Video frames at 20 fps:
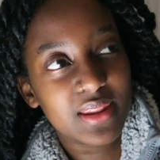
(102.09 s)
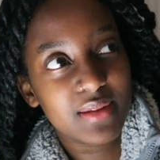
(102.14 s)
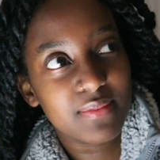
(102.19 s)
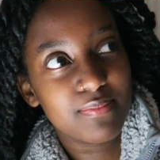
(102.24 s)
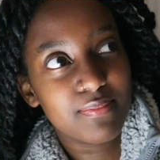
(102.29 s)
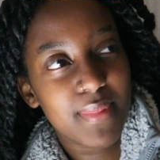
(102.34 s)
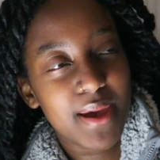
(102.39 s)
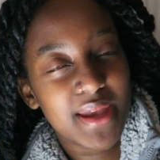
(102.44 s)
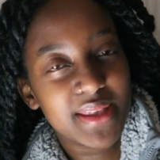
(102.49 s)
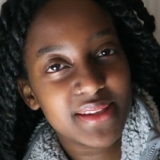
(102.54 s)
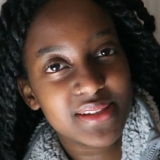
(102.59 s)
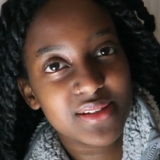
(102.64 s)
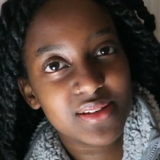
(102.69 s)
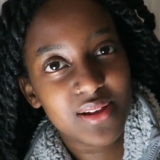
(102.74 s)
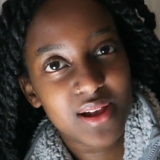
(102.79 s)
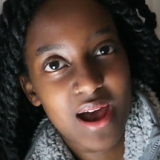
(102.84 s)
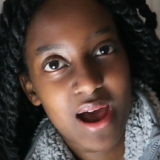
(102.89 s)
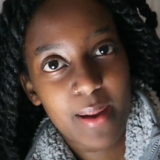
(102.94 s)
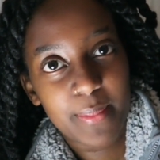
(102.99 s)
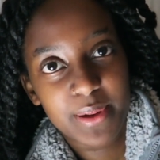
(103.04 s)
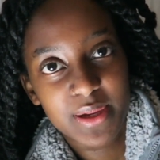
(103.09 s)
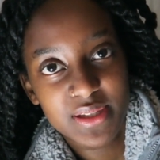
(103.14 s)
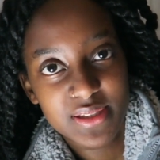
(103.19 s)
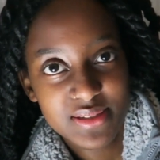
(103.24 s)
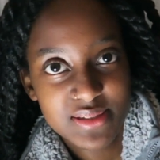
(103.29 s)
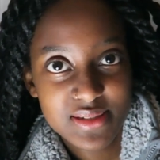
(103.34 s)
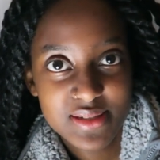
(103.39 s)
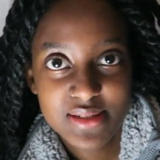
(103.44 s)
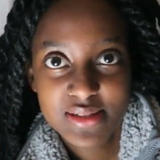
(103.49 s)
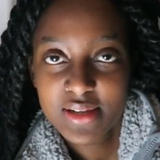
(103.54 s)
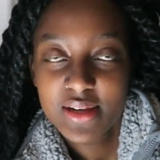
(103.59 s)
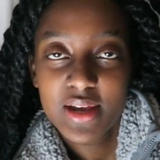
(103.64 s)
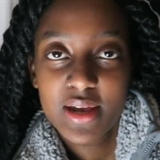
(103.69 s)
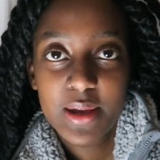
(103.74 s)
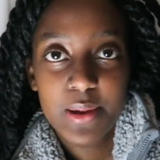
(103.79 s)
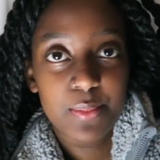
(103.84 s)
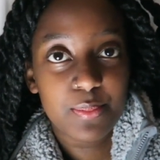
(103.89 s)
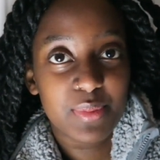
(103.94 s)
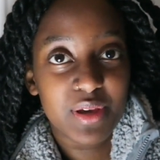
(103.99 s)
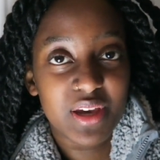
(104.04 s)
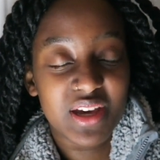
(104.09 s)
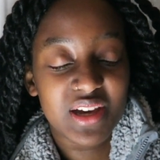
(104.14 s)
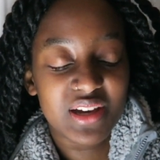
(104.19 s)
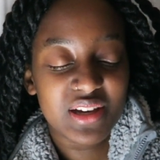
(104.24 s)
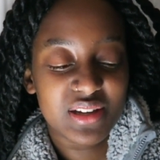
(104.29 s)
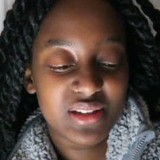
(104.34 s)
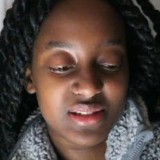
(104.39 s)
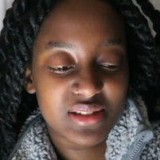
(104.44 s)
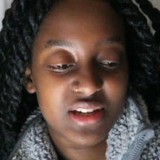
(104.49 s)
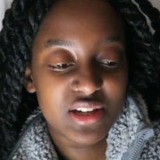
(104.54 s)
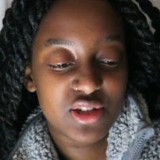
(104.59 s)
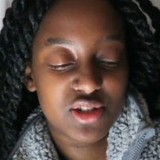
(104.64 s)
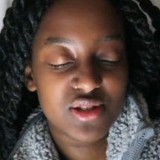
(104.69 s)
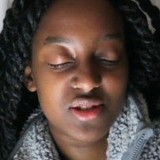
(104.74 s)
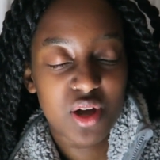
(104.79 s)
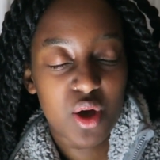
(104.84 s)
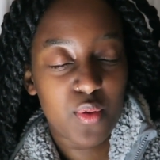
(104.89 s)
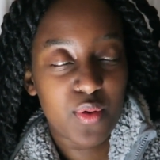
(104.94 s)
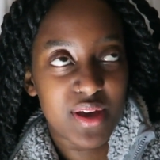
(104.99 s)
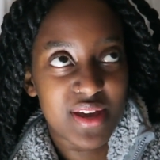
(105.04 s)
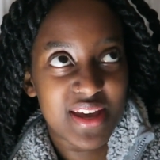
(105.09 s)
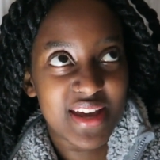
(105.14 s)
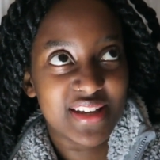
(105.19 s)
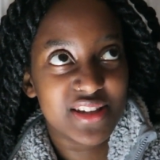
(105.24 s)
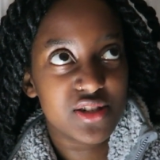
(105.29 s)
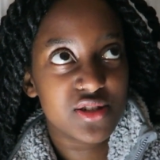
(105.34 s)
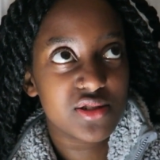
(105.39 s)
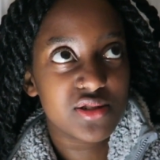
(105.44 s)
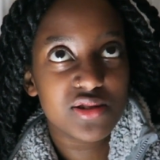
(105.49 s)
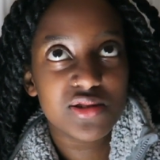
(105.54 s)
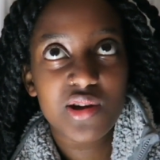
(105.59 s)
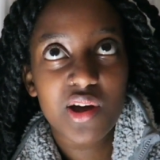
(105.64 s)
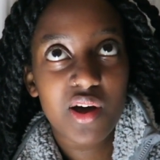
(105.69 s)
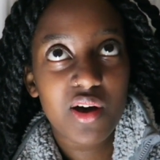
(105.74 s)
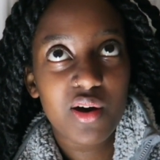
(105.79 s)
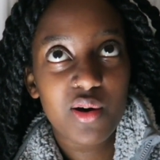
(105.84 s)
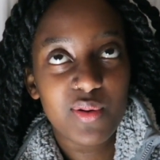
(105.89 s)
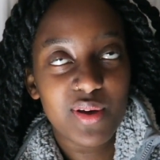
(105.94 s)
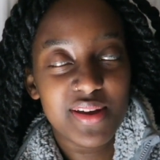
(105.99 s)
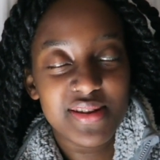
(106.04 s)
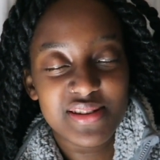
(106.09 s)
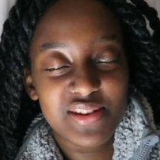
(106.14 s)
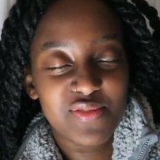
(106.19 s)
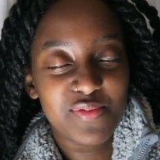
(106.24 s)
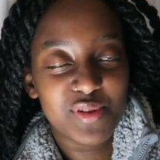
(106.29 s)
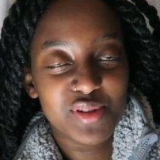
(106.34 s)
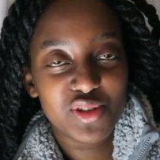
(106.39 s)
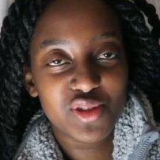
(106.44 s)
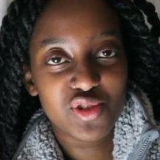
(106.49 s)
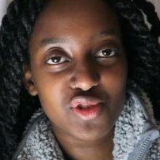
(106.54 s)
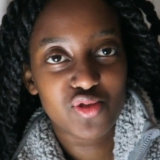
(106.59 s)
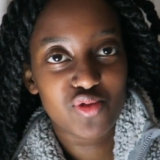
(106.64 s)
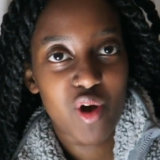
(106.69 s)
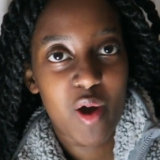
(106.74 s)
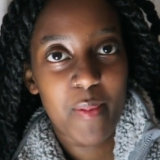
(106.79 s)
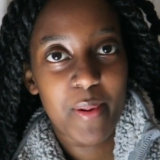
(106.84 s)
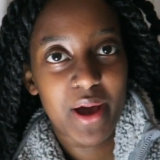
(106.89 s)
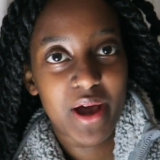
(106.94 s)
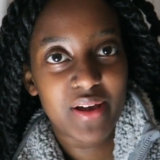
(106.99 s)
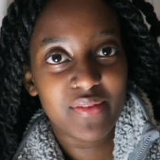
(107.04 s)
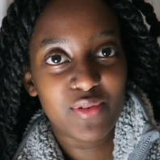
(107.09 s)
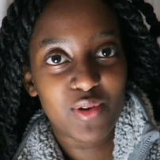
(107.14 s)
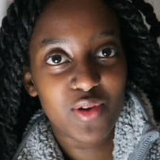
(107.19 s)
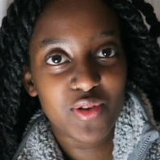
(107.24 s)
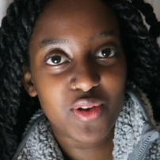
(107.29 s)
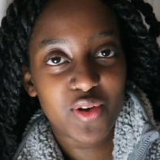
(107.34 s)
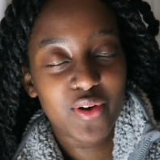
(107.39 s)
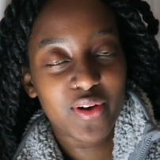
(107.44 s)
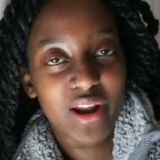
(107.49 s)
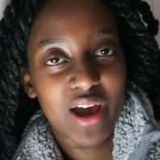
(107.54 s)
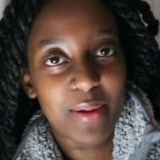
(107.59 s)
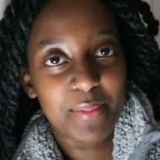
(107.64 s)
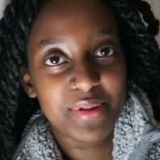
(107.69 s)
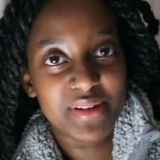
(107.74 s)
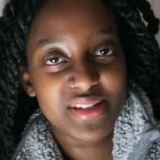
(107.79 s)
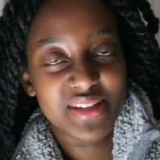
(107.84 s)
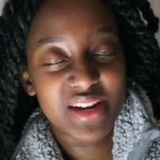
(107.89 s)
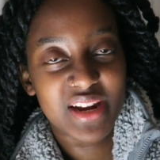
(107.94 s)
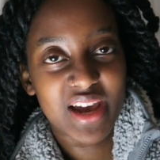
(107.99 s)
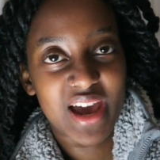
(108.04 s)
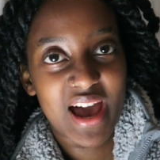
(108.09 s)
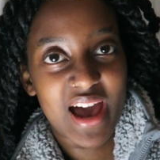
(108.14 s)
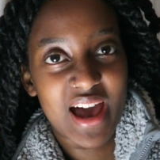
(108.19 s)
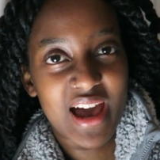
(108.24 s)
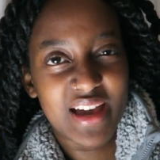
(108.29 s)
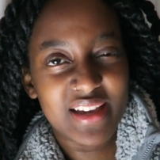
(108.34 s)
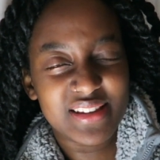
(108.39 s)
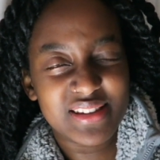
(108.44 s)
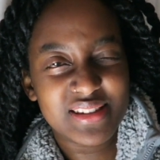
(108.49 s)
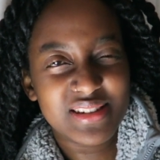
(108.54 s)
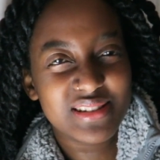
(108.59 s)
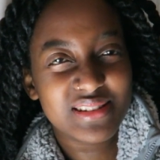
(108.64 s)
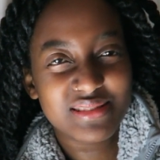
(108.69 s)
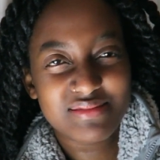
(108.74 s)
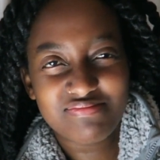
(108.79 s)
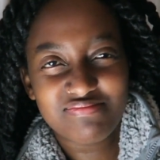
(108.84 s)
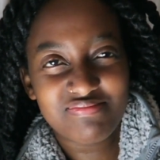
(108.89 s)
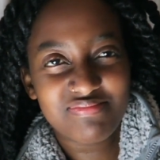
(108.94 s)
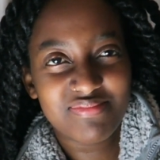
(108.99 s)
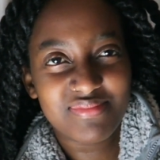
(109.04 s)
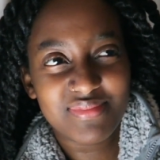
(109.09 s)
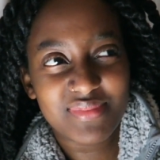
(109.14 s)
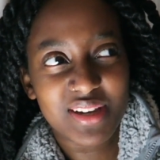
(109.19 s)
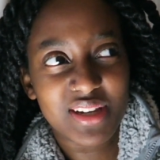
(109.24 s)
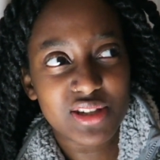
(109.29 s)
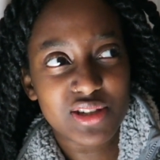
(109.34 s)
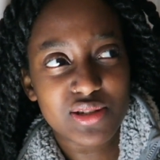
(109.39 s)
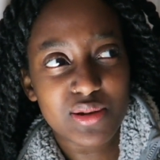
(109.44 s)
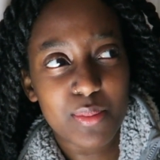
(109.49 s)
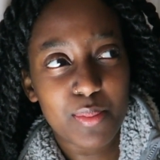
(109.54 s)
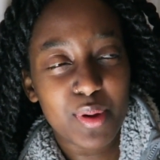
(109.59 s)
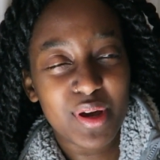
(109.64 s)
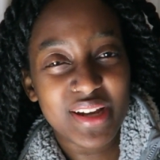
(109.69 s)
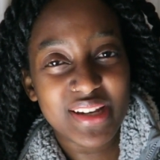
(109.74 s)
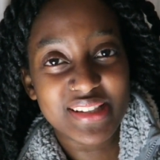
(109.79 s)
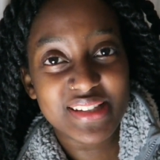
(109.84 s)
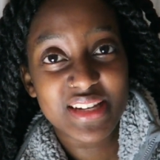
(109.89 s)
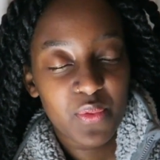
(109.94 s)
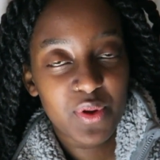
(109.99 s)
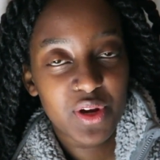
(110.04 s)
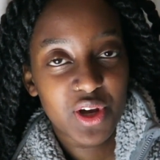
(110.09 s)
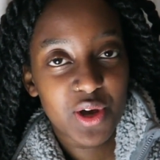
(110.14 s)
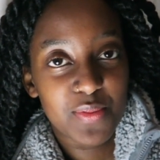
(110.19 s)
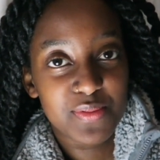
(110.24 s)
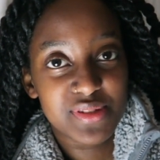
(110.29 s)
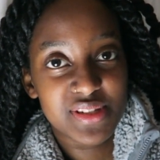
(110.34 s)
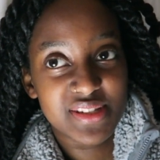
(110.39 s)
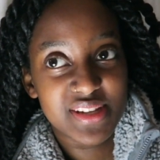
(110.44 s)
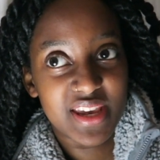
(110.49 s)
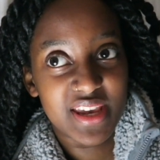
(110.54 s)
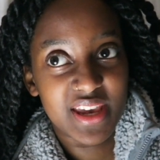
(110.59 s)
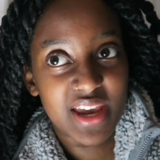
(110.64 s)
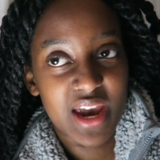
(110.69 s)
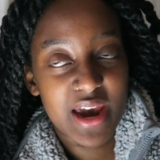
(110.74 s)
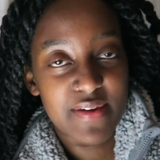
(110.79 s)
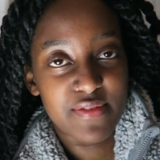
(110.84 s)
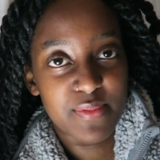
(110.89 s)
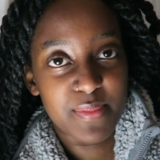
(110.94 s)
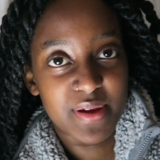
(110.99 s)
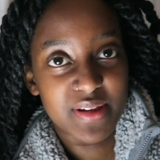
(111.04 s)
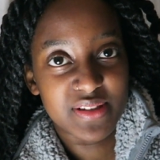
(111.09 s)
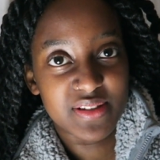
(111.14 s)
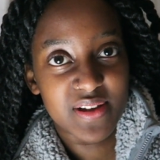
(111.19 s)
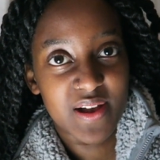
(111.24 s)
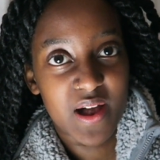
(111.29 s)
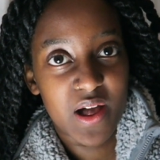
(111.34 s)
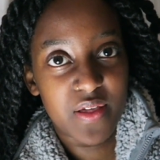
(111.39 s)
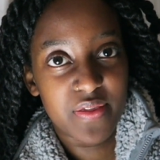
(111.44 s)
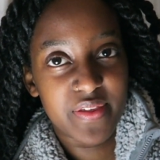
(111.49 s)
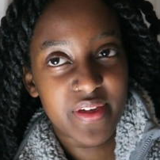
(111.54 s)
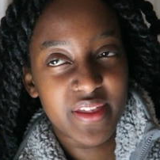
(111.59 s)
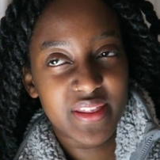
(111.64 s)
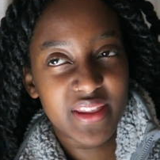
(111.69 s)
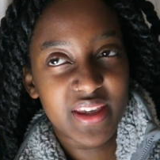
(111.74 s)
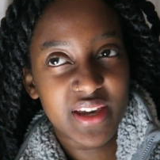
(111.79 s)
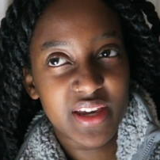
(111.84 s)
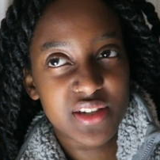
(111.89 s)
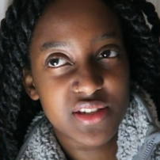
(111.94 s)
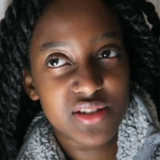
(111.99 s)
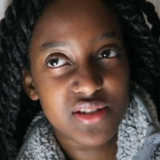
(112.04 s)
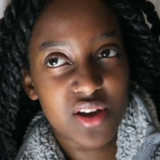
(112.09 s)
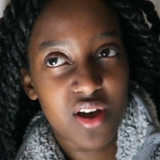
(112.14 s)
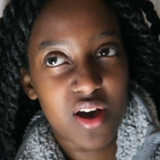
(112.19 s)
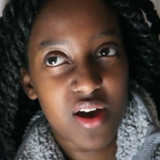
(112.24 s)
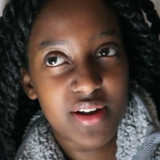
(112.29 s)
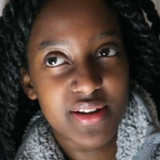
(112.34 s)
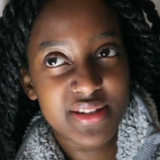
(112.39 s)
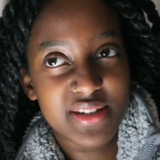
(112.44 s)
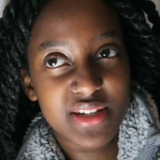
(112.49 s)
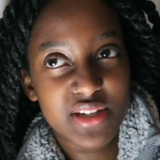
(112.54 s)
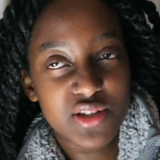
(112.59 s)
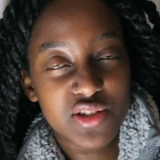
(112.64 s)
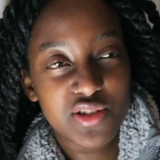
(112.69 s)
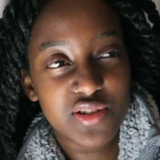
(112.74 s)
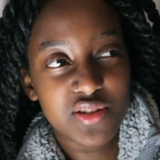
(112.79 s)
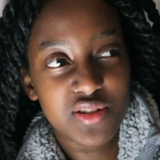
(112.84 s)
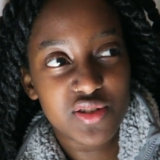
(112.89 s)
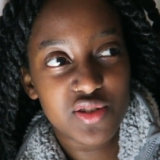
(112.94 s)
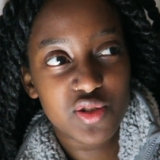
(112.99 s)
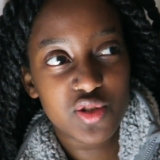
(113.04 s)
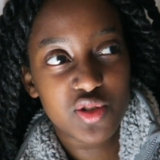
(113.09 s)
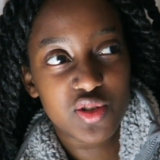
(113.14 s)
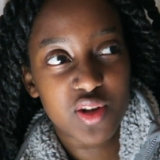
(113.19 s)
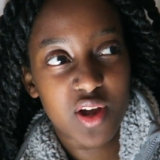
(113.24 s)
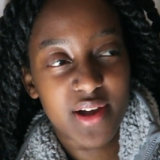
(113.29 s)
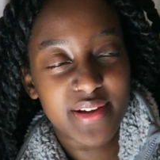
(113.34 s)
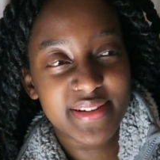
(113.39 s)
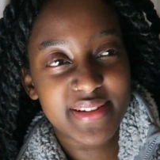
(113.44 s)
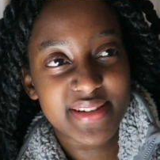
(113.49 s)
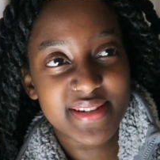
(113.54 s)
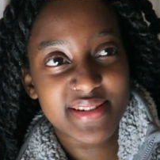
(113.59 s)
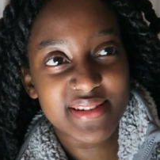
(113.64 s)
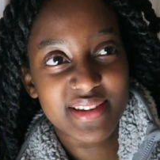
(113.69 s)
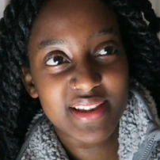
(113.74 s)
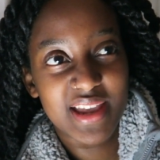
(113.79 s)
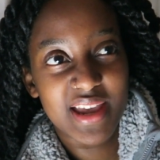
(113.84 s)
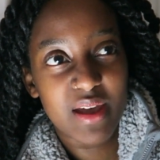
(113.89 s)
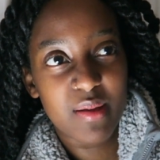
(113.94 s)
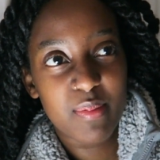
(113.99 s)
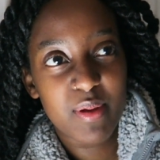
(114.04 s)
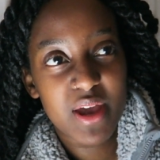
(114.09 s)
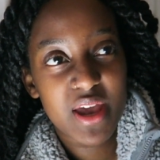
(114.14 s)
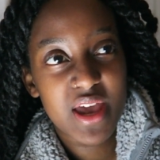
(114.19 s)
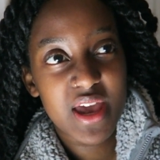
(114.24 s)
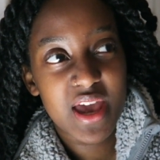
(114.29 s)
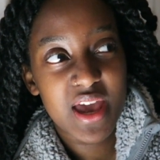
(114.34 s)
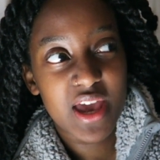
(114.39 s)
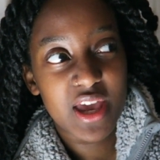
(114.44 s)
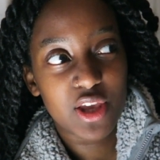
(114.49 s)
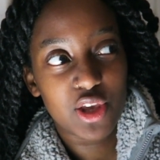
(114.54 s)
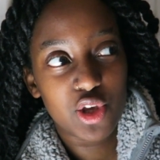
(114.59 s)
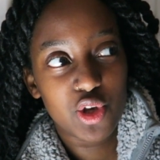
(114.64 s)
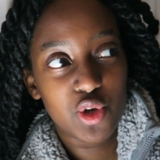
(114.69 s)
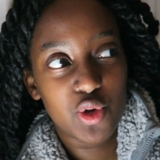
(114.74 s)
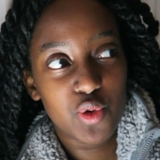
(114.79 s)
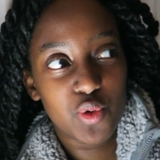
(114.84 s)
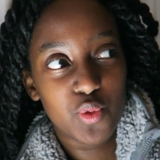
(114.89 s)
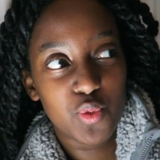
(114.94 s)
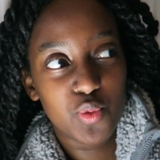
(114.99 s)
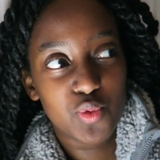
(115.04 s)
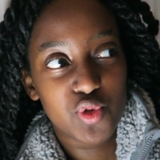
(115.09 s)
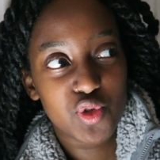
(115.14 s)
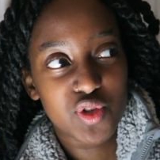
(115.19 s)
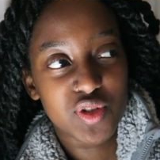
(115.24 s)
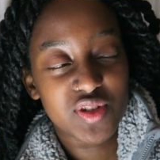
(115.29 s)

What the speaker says: mental habits. Because it's so easy for me to just drop out of all the good habits that I had at some point when it comes to taking care of your mental health. And like, so honestly, as soon as you start to slip, you